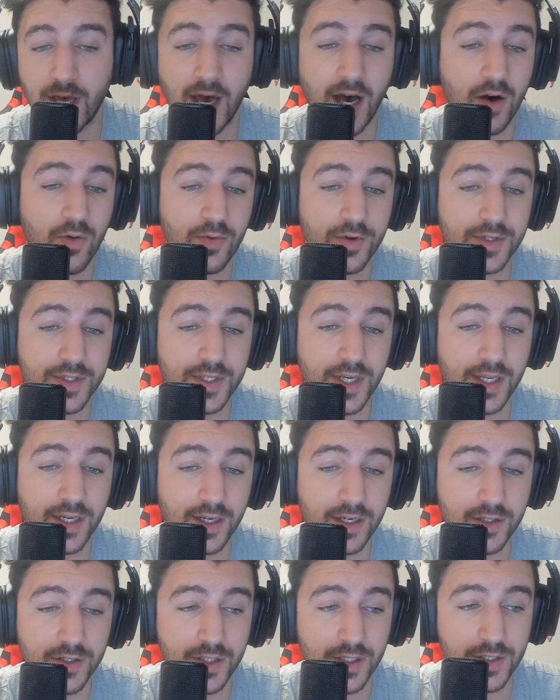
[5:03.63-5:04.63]
How was getting
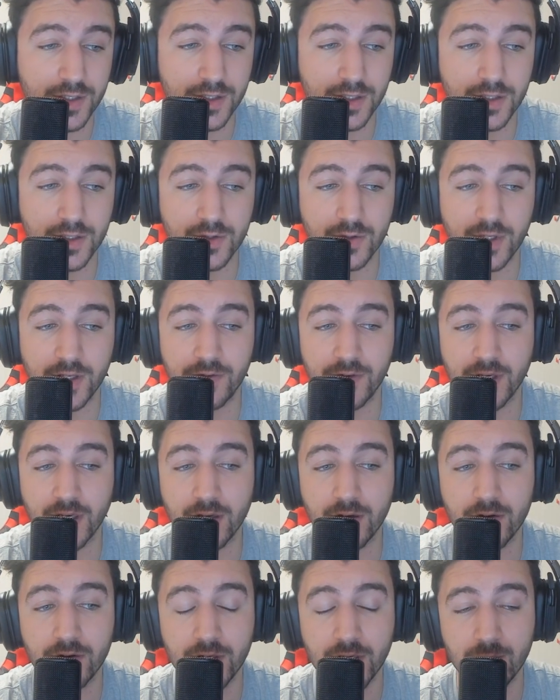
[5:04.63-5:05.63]
adjusted to living in
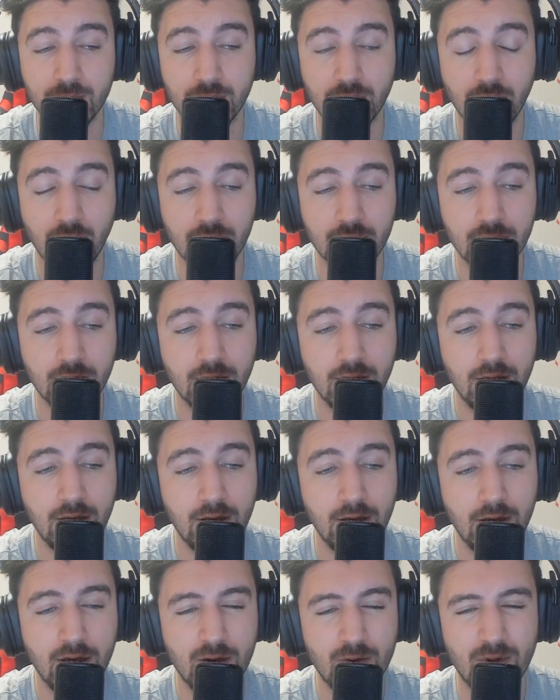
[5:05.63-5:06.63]
Korea been like?
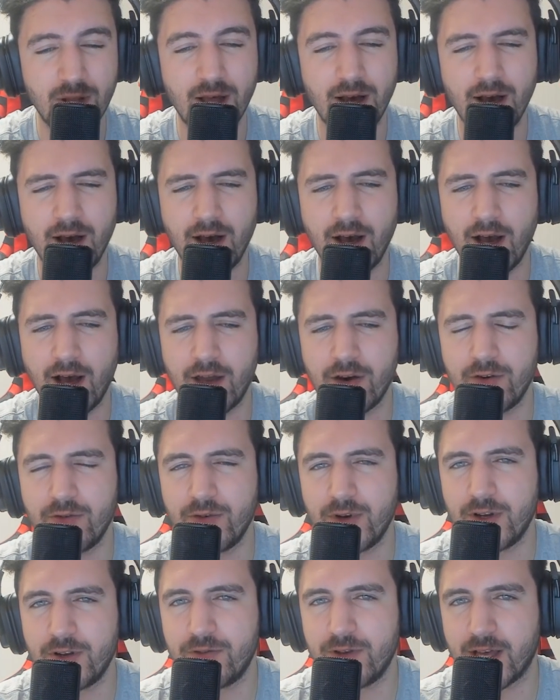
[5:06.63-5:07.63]
Well, I don't
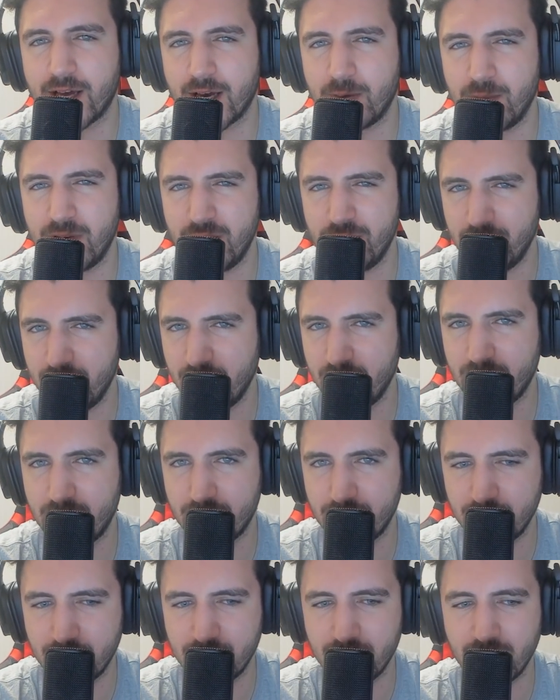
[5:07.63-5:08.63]
really feel like I'm living in
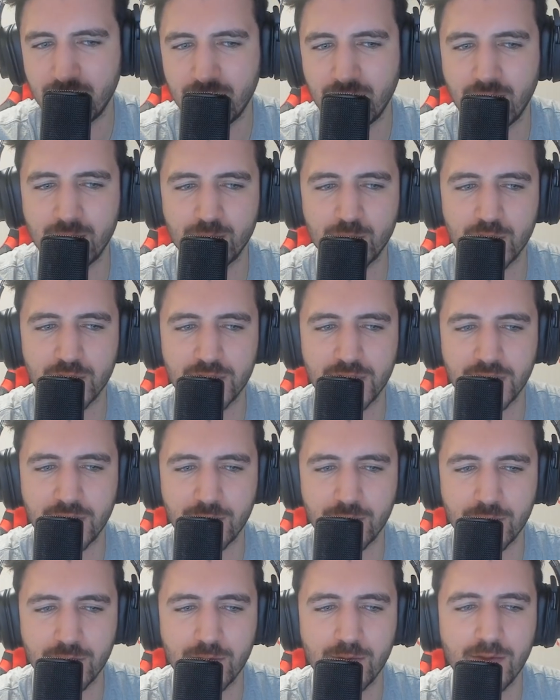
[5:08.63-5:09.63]
Korea yet. I'm just in a
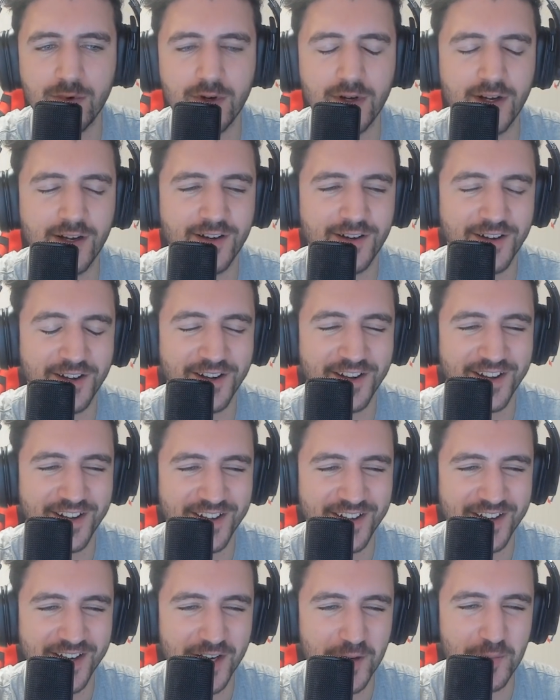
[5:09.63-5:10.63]
room.
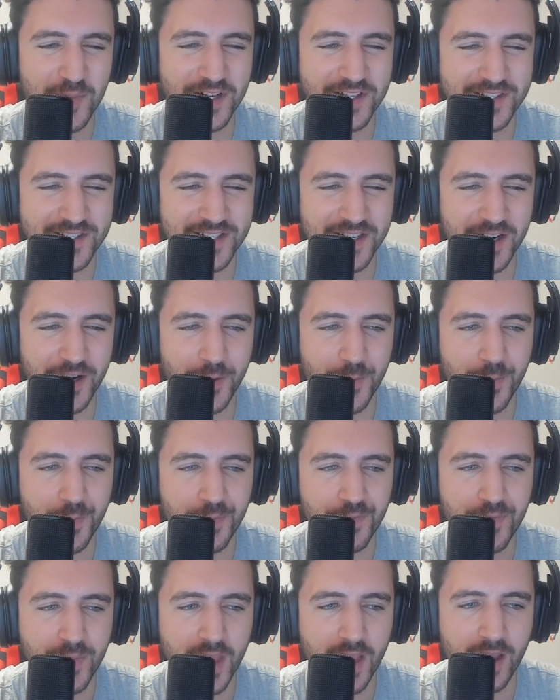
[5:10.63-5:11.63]
But
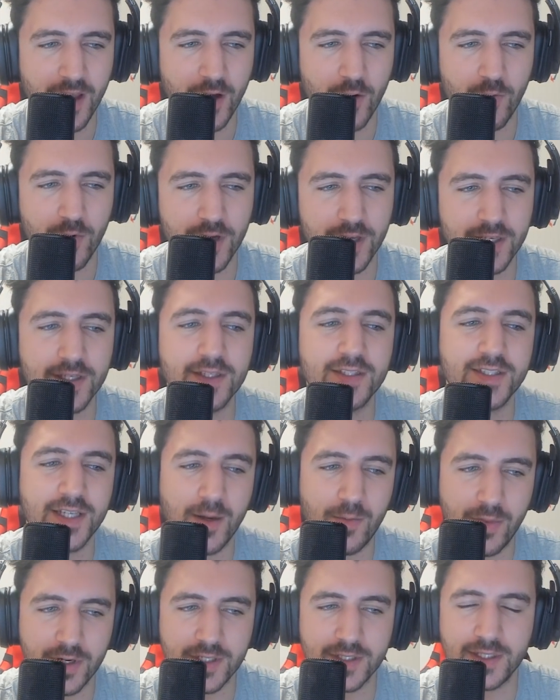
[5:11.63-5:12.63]

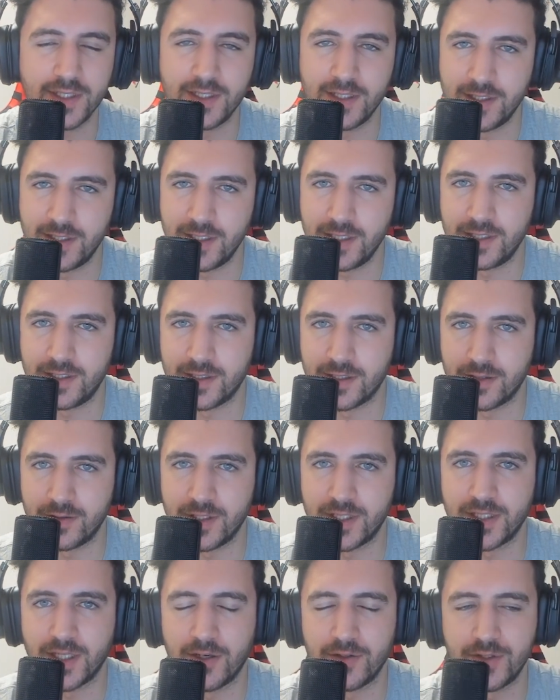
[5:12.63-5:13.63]
Sandbox did indeed
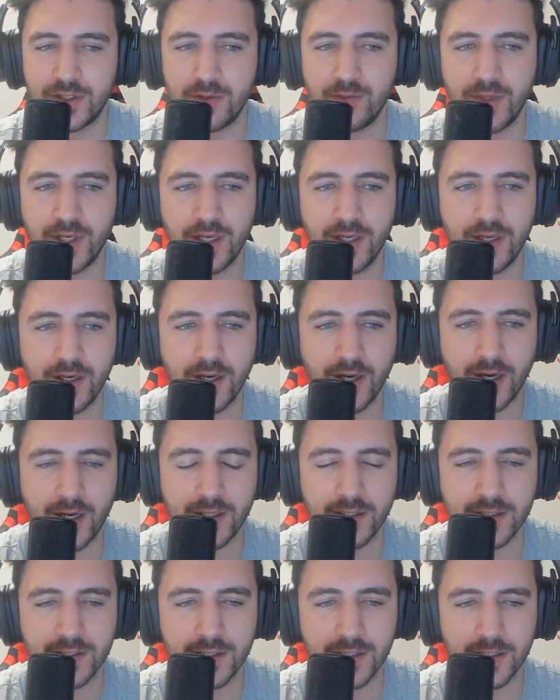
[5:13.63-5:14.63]
reach out to me,
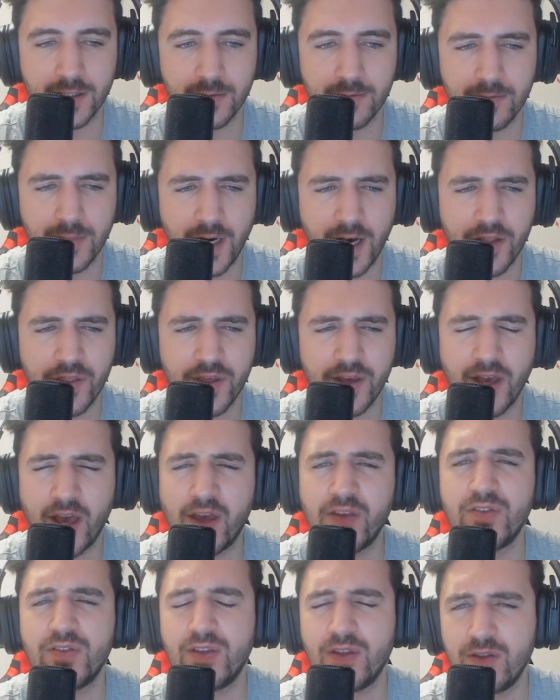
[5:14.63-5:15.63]
and I think
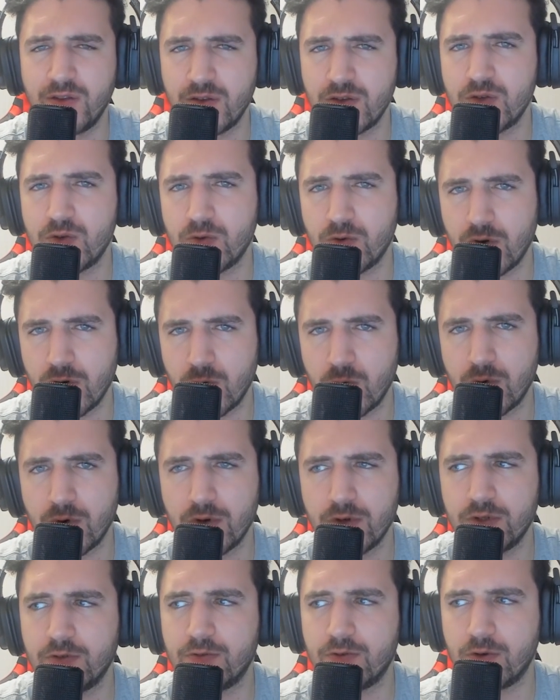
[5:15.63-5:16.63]
hesitant is the wrong
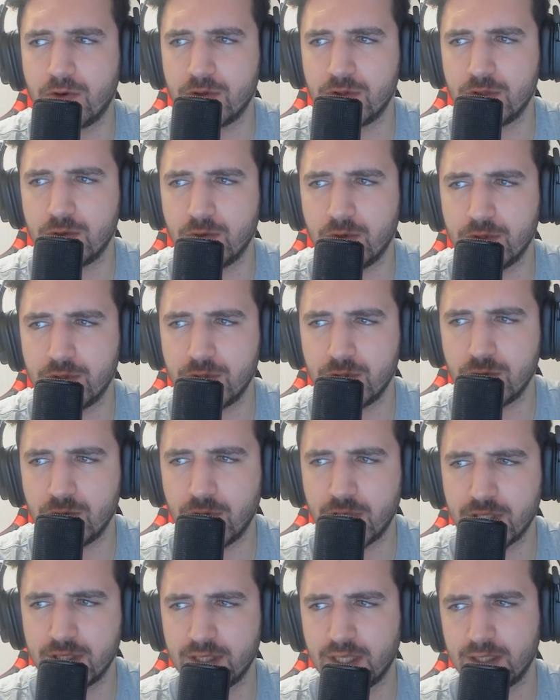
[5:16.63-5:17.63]
word. Of course, you want to
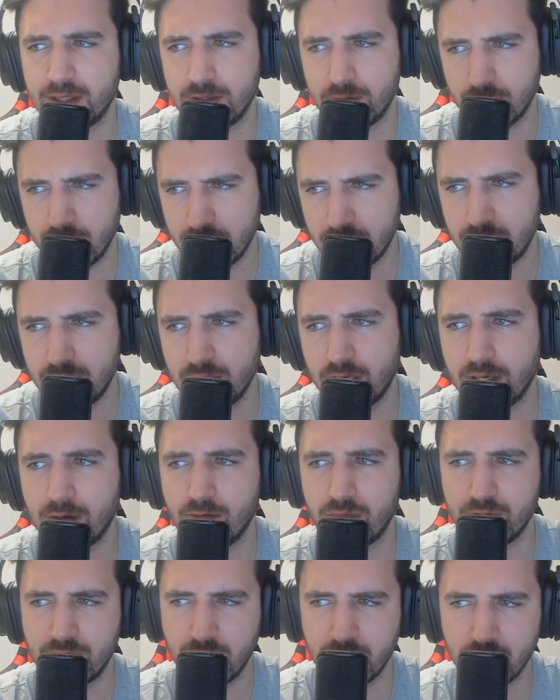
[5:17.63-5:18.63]
assess risk and
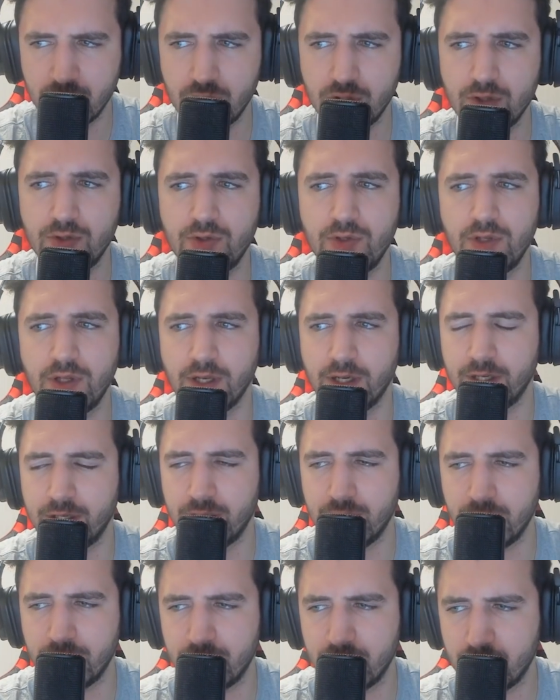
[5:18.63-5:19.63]
potential, and
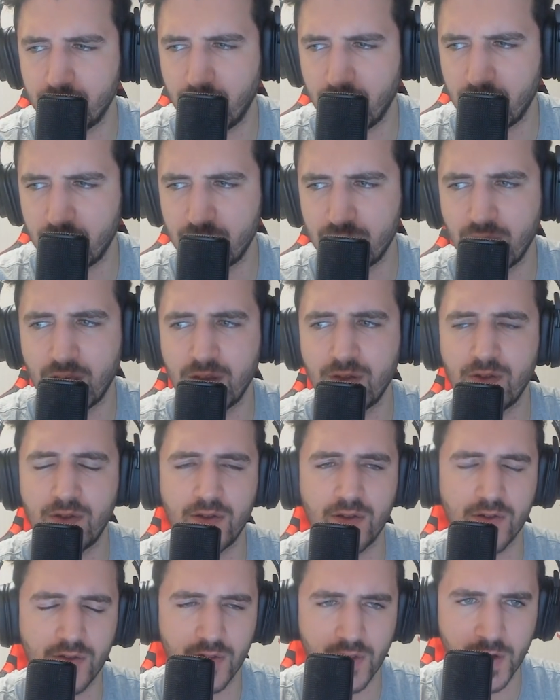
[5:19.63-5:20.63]
if it makes sense,
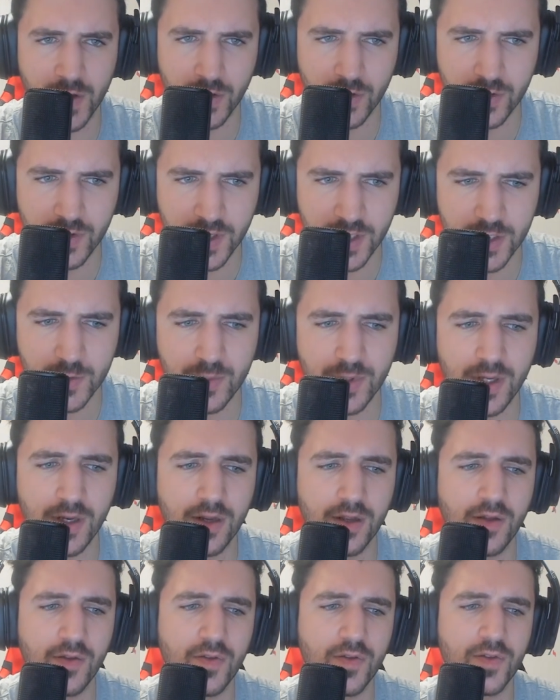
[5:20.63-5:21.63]
is it a good
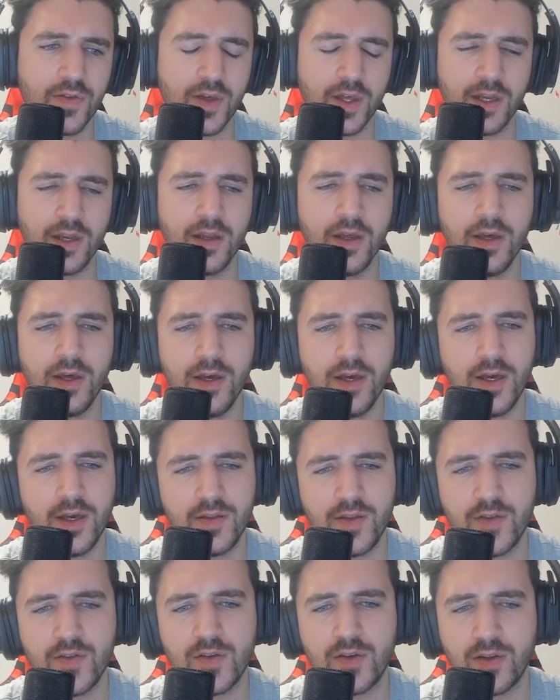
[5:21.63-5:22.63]
experience? And
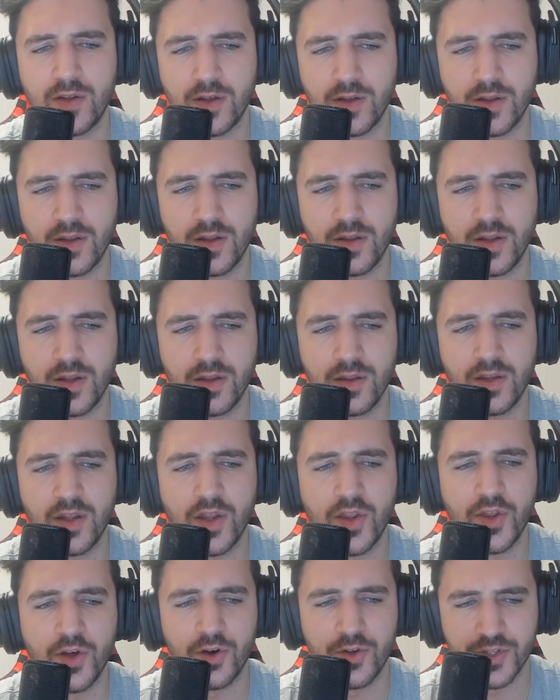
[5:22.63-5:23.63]
these are the
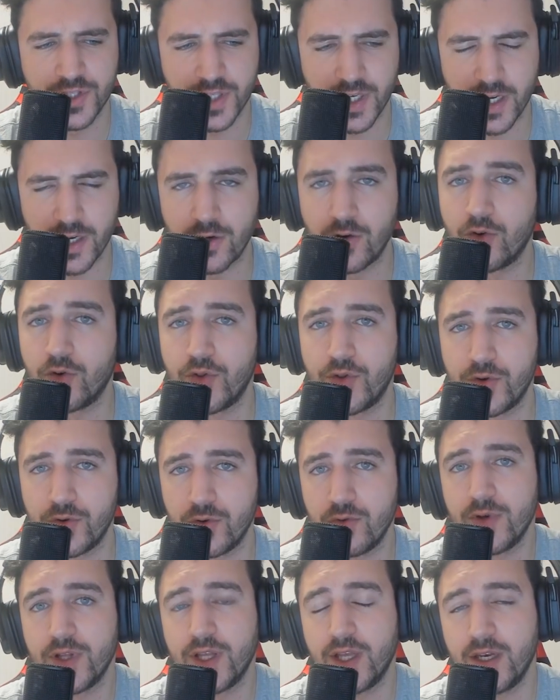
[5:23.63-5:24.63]
thoughts that I go through
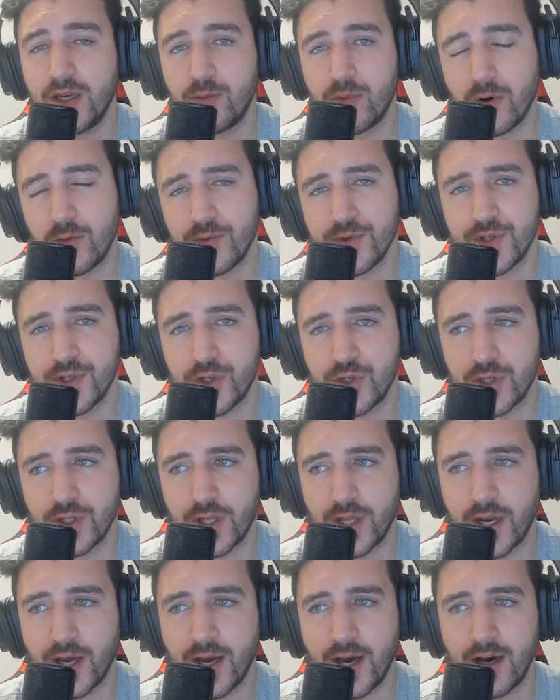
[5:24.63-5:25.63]
with any proposition
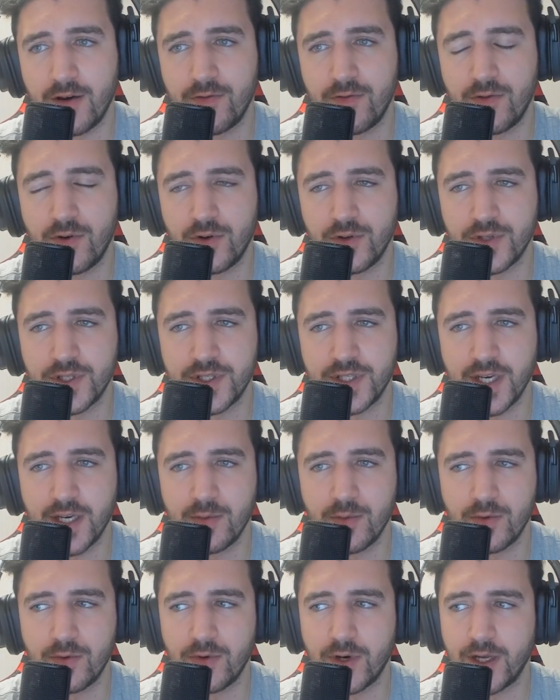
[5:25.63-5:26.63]
that I have on the
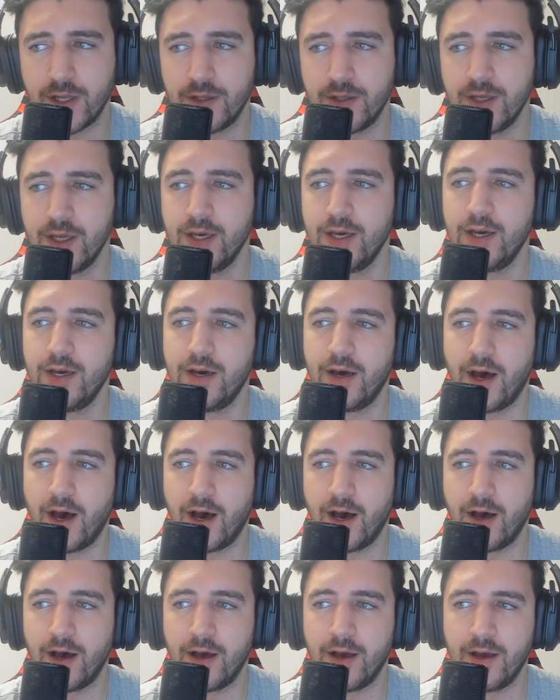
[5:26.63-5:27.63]
table, and
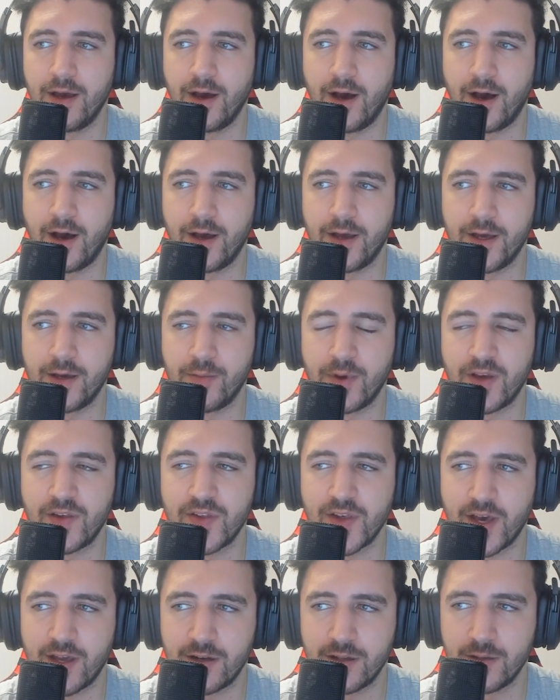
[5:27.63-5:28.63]
I am
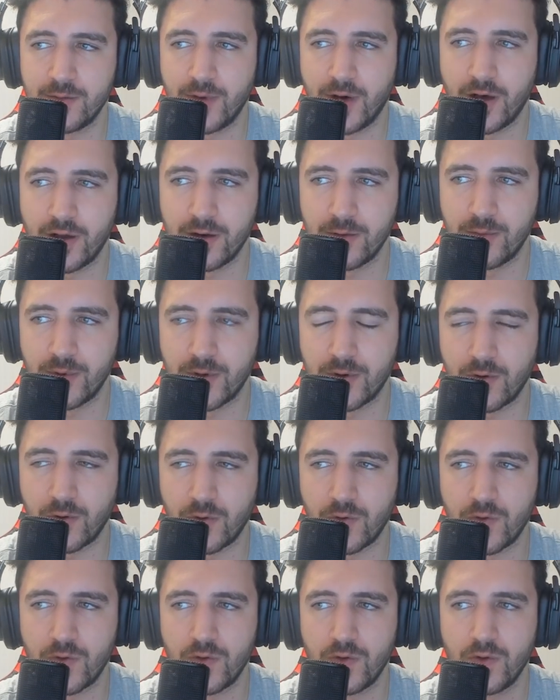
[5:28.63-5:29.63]
excited about it
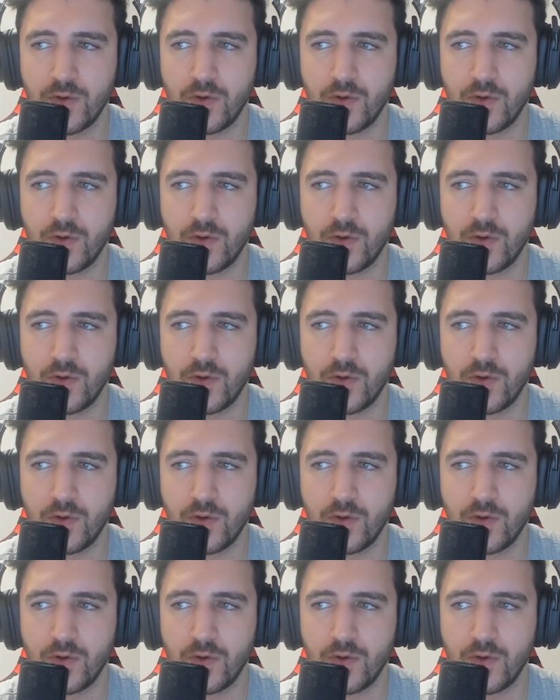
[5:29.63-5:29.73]
because